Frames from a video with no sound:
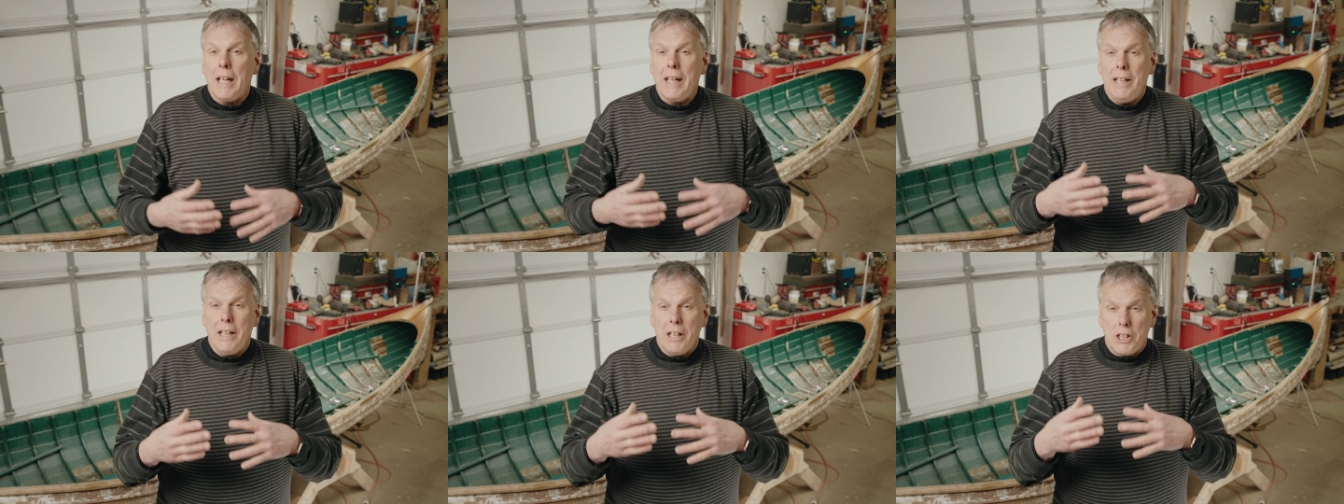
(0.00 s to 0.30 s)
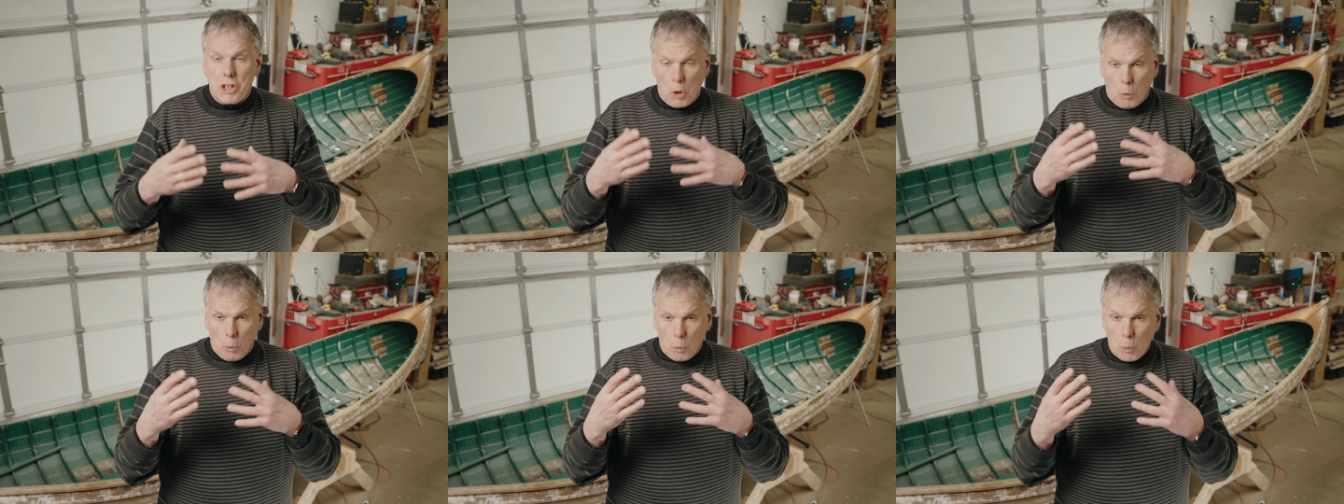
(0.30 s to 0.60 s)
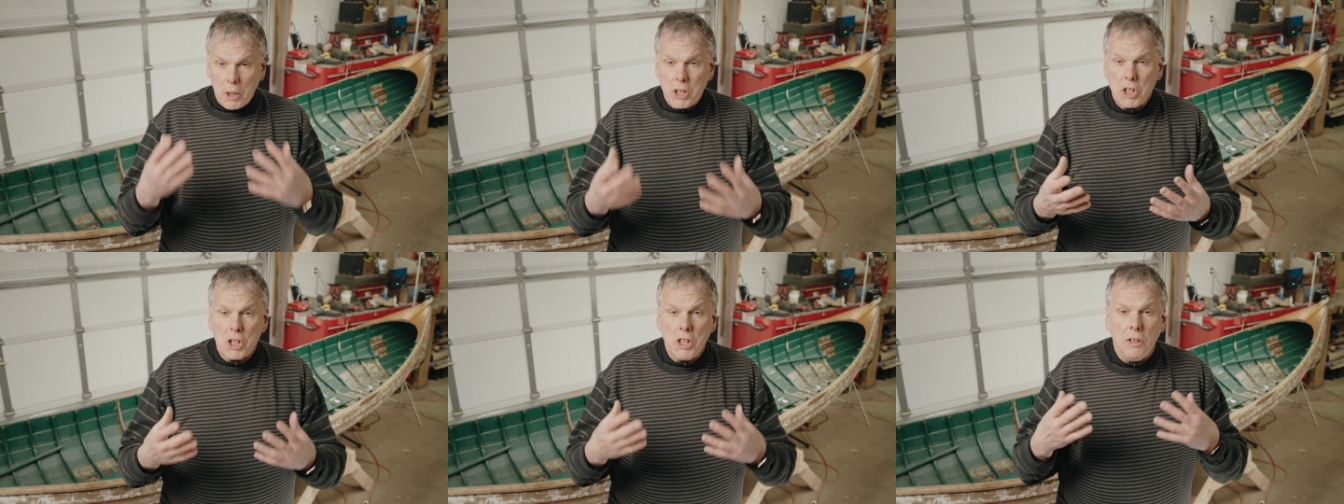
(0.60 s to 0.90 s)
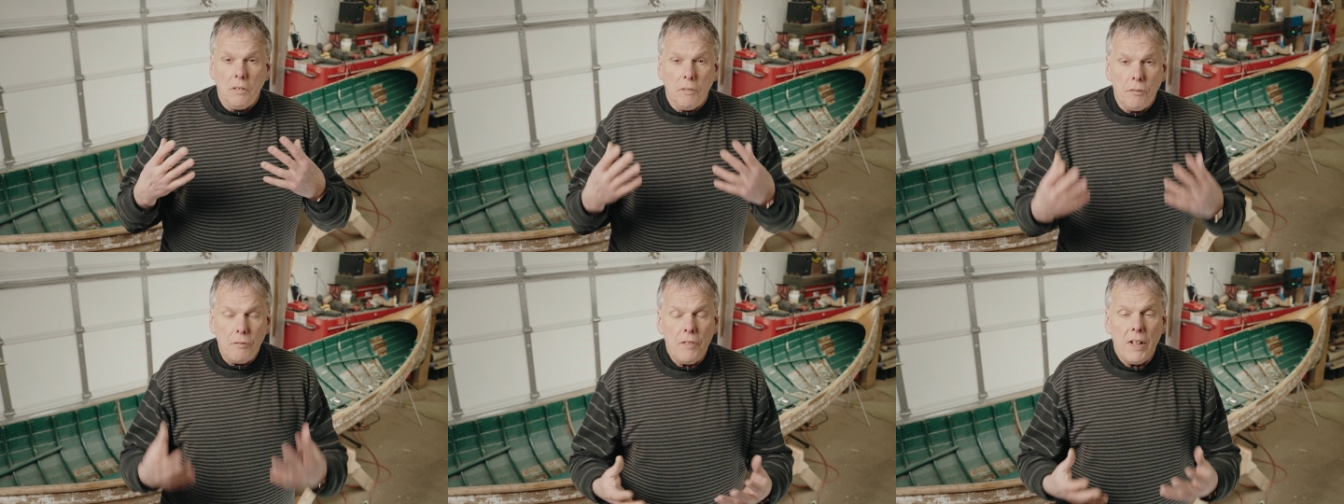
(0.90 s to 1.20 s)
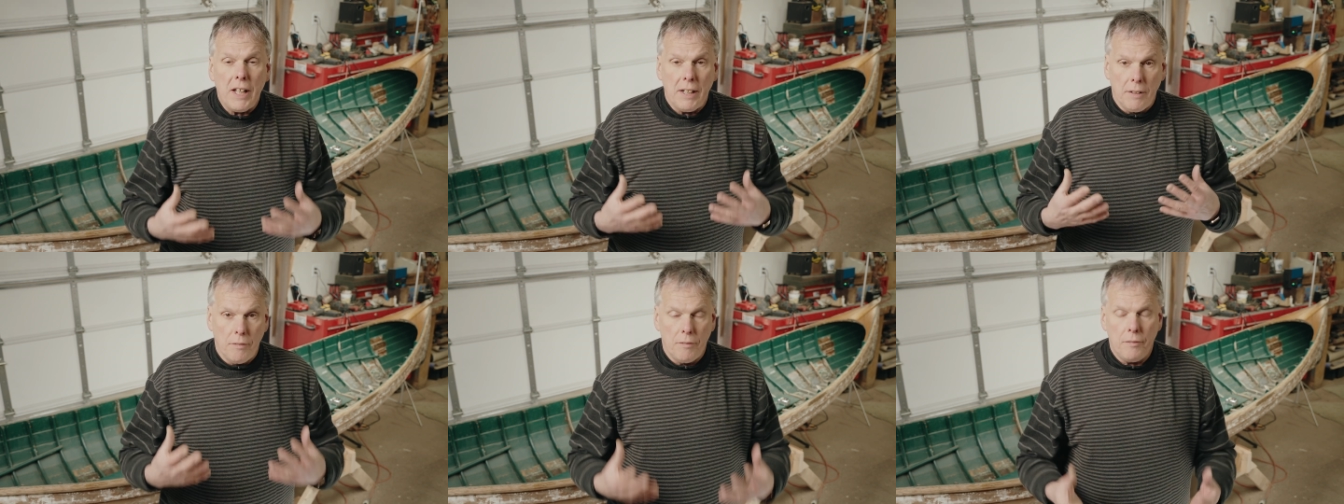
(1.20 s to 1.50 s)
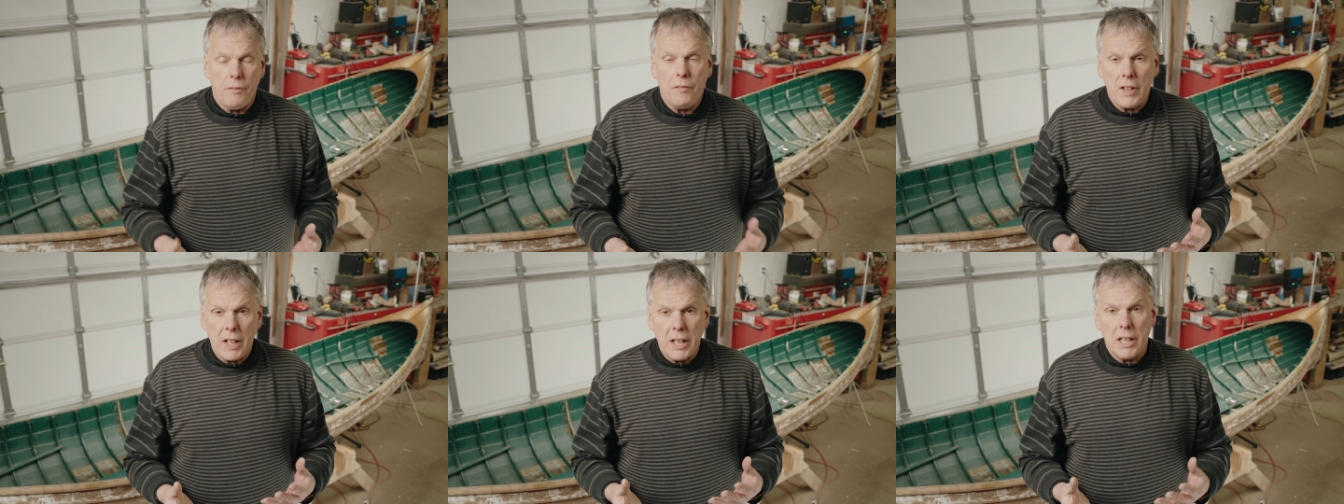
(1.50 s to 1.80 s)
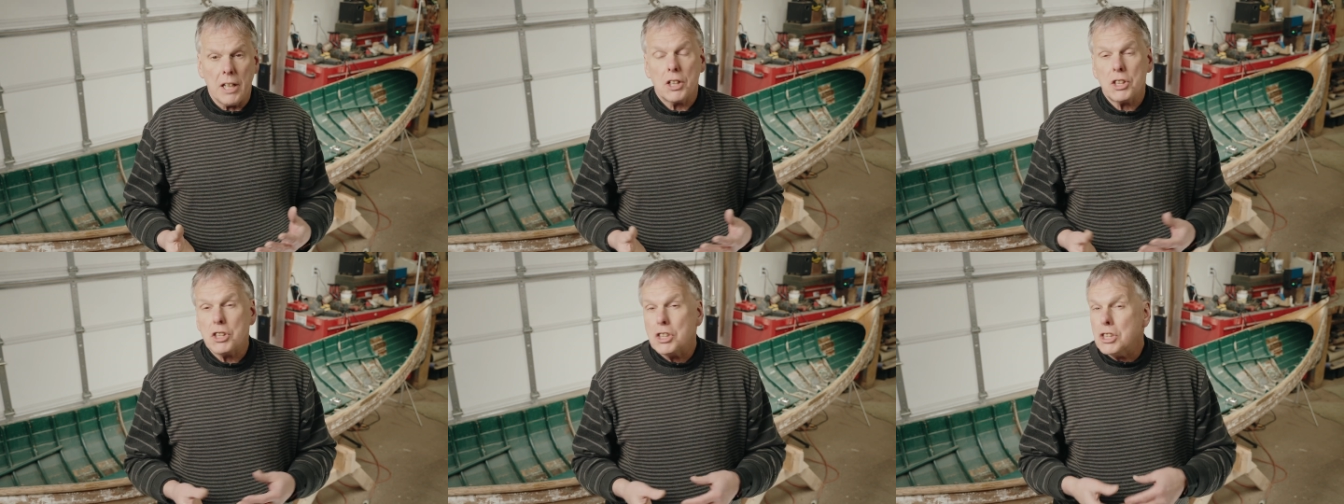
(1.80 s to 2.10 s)
and its original fit and
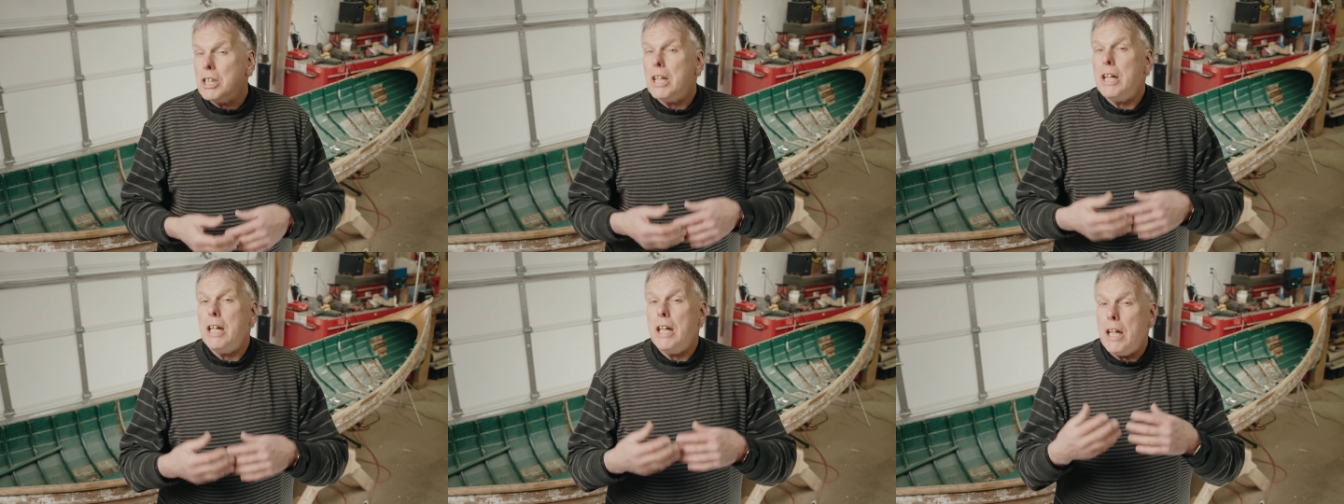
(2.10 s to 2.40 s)
finish